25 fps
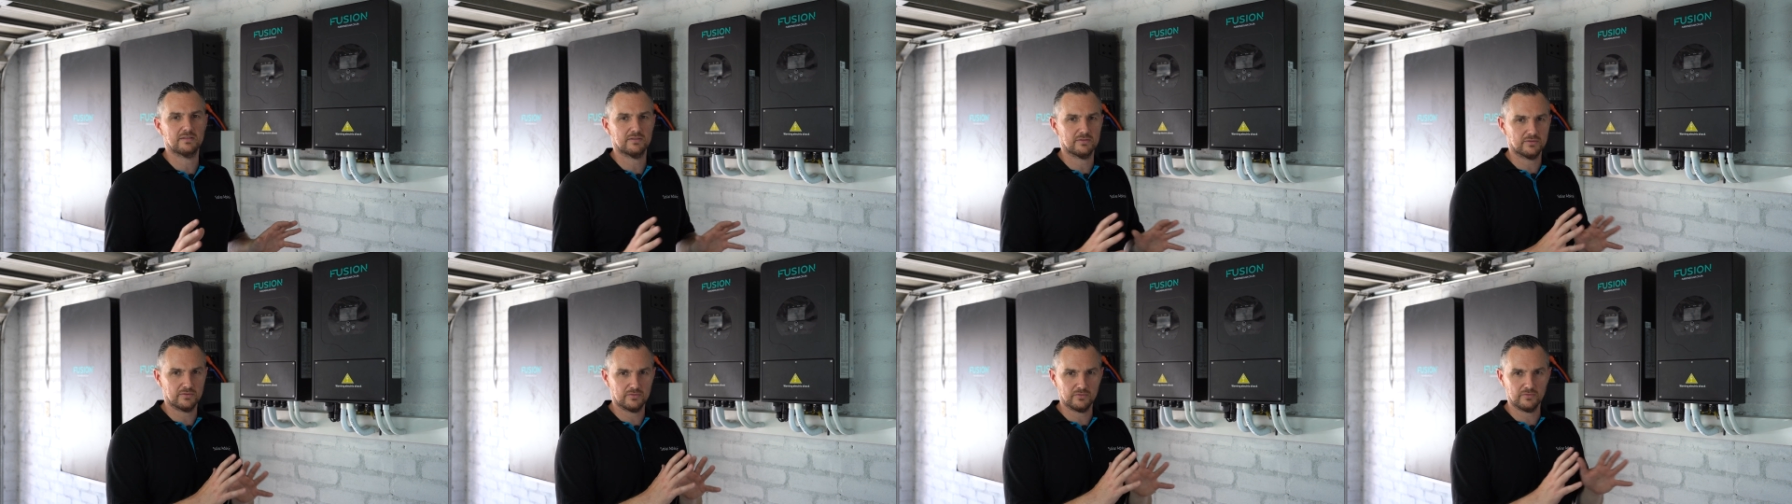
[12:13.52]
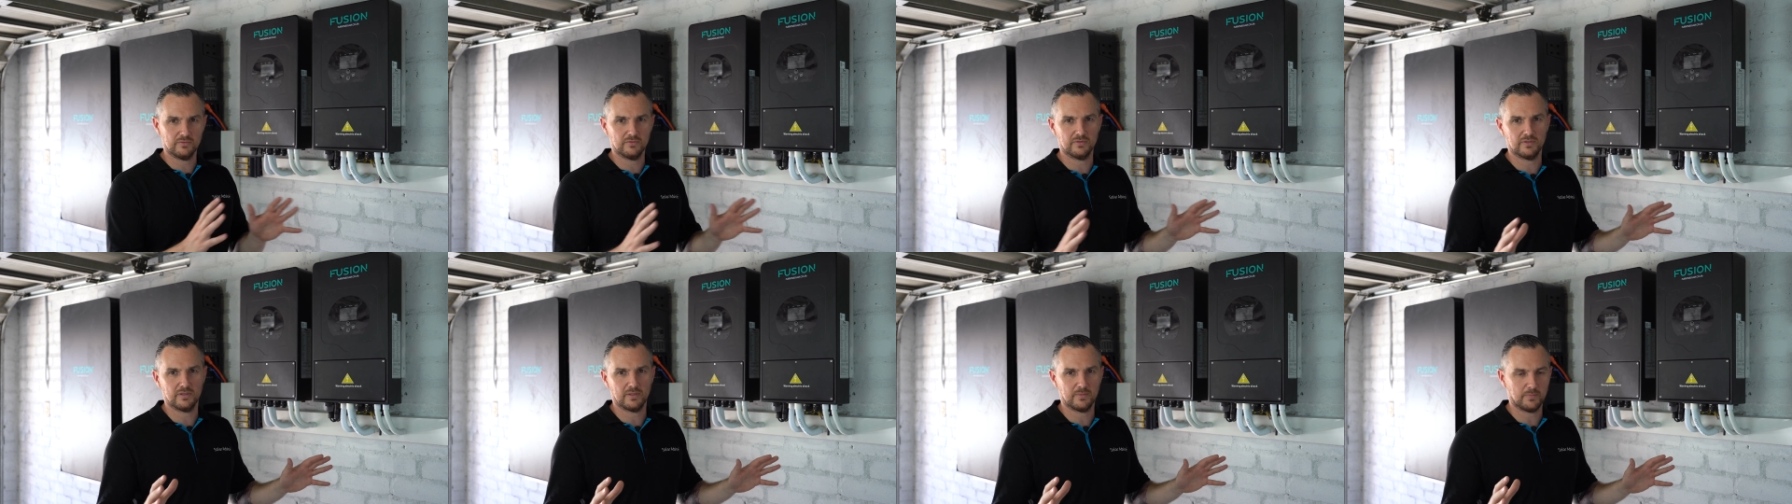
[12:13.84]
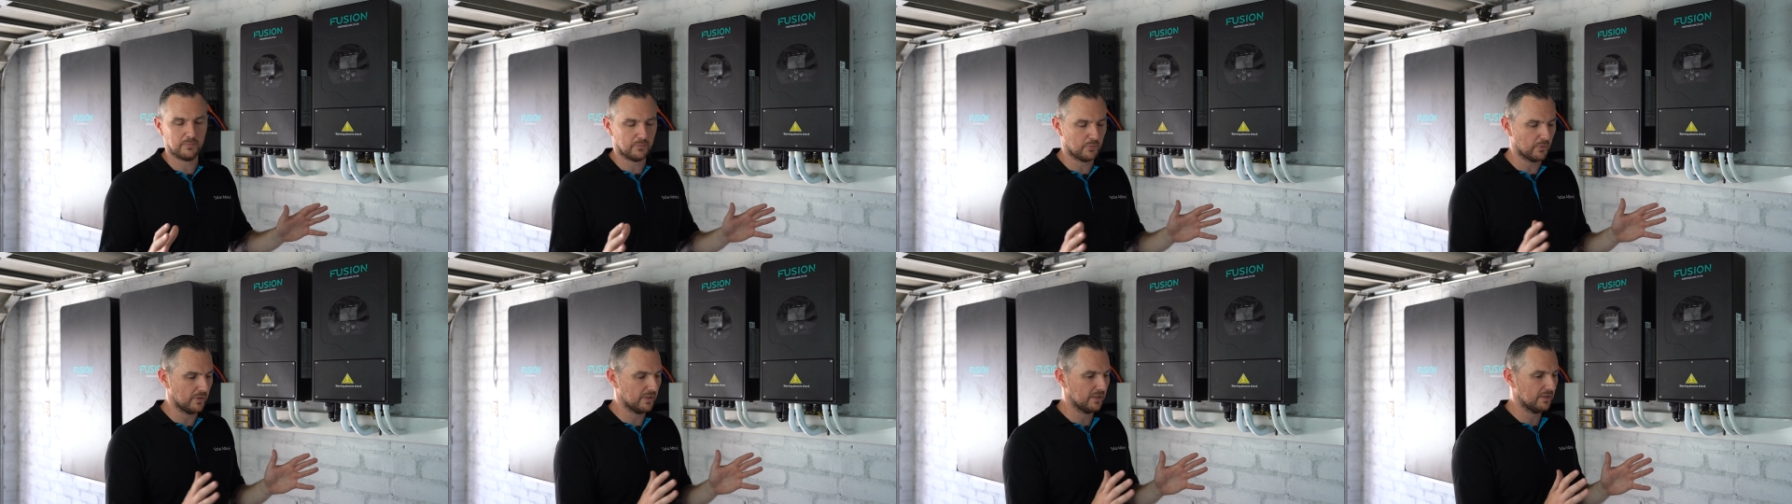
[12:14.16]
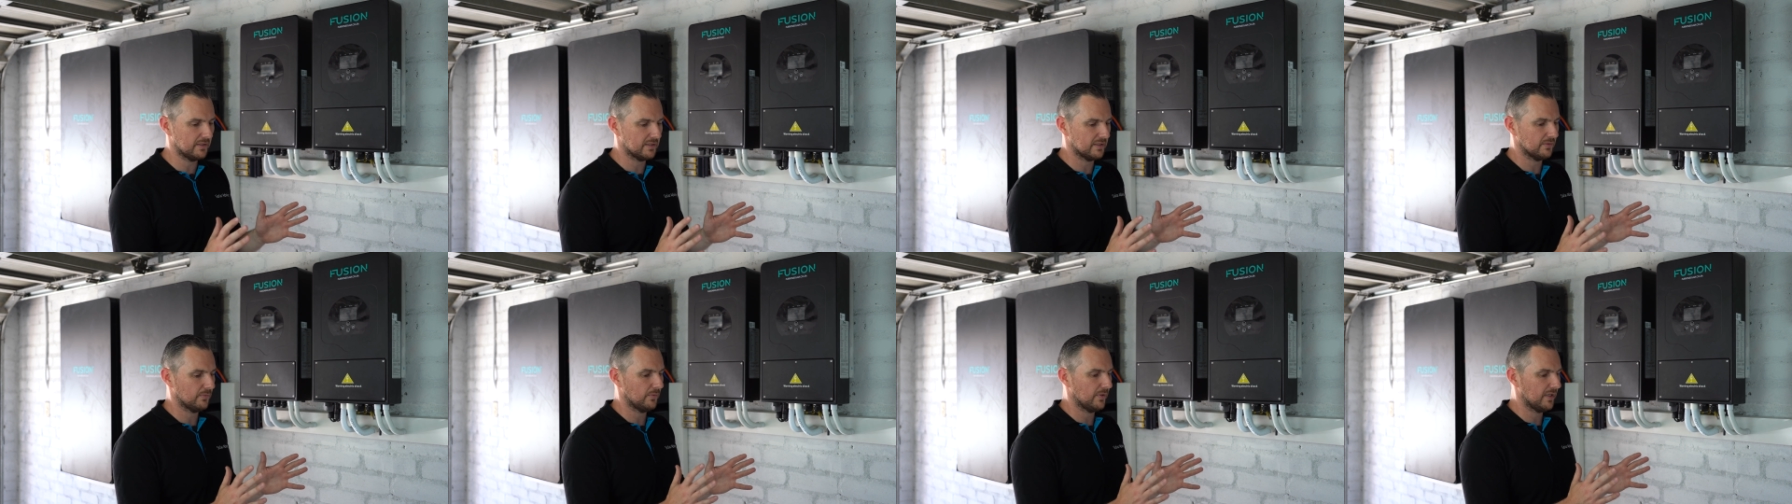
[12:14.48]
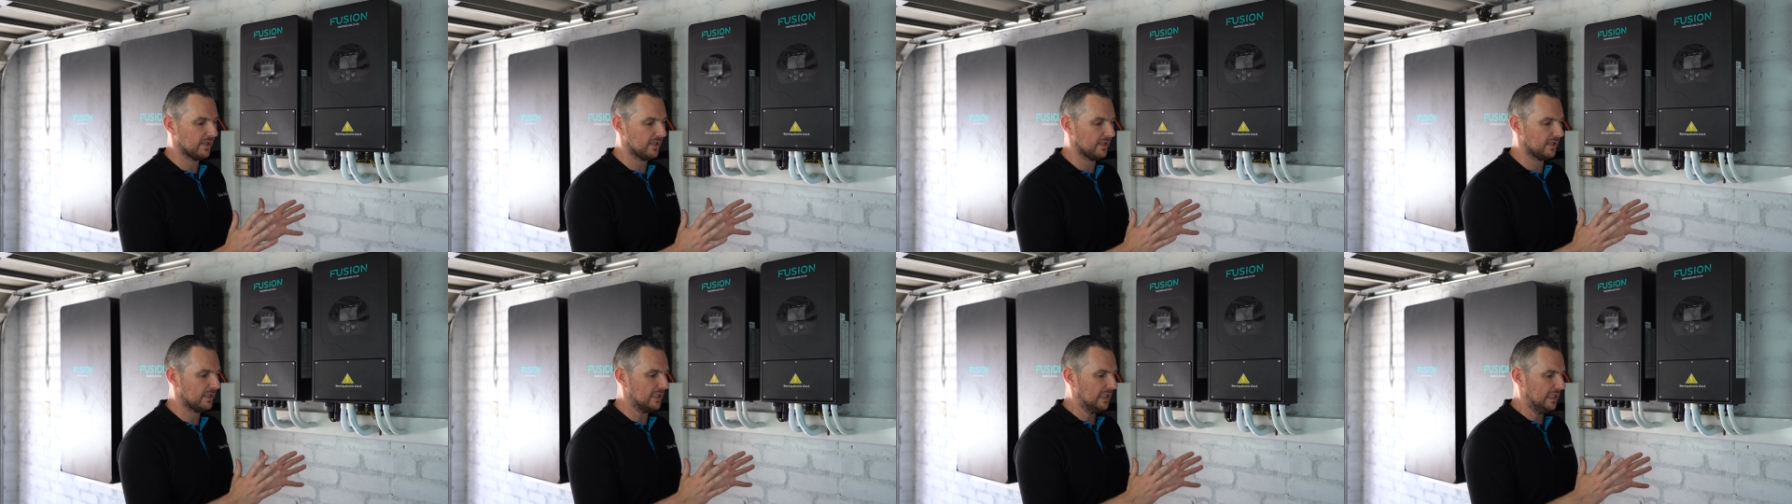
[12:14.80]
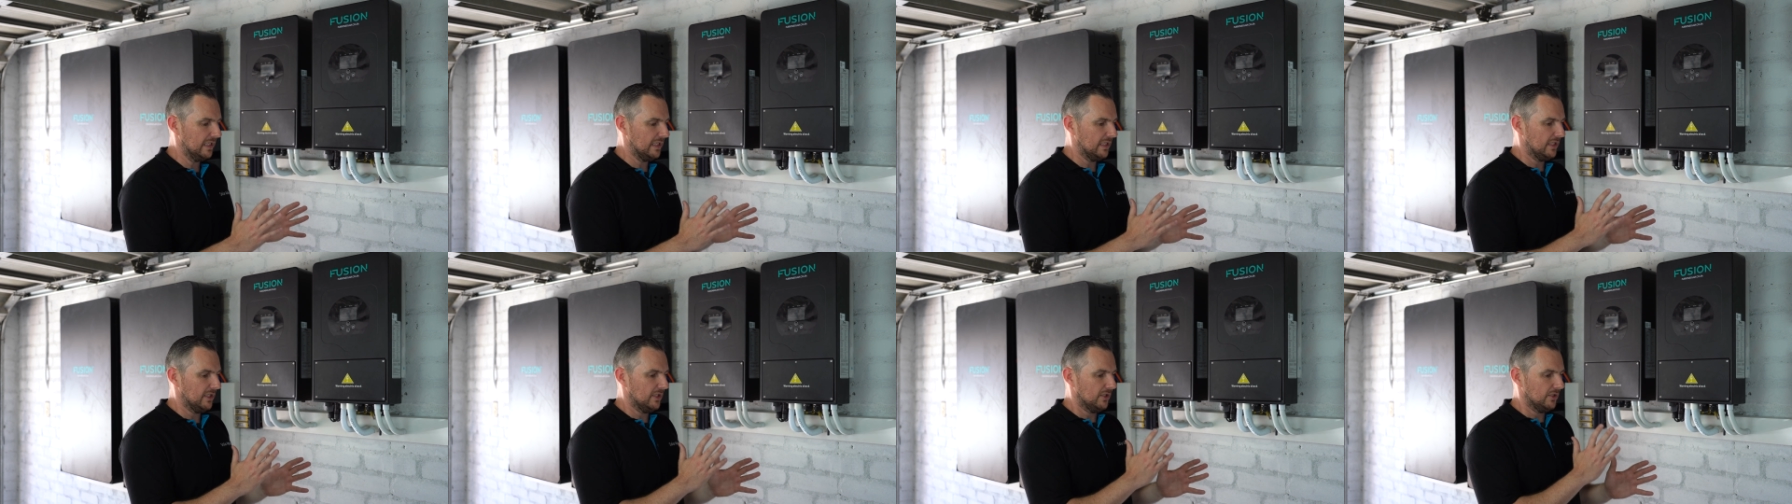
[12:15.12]
to a point where
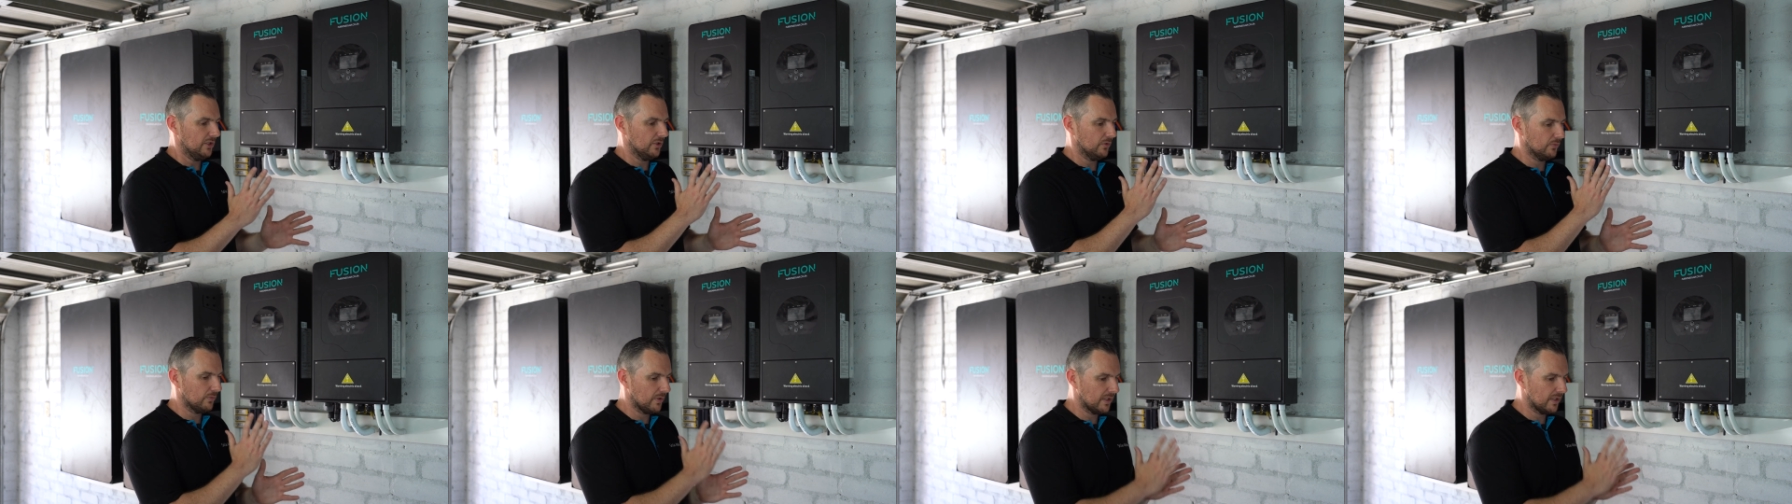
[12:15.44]
you're